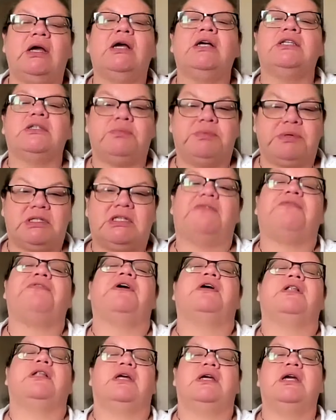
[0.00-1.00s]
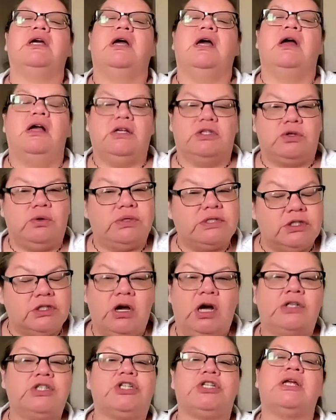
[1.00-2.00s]
specifically. So it's
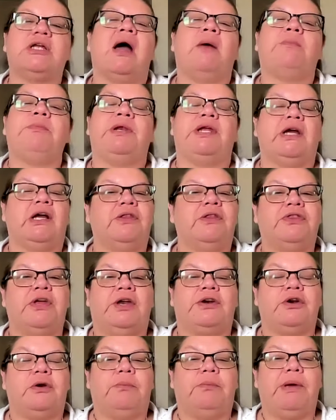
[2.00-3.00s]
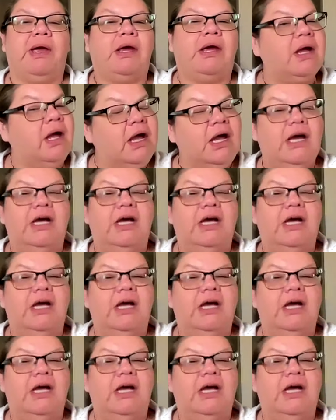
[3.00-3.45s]
not just happening in Thunder Bay.